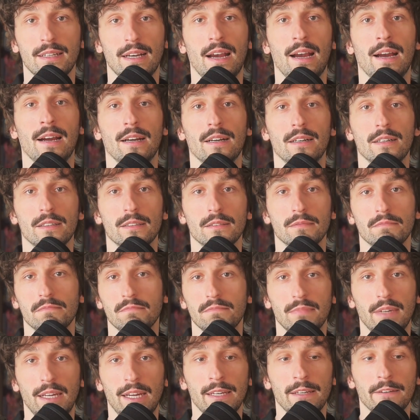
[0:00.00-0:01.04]
are
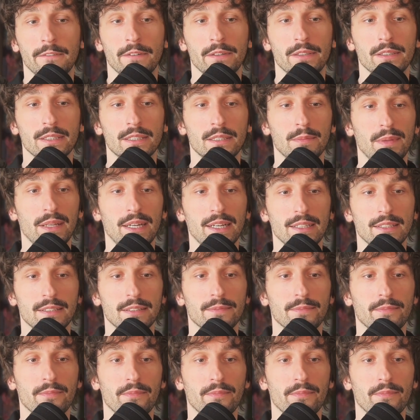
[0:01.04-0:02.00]
in the first place?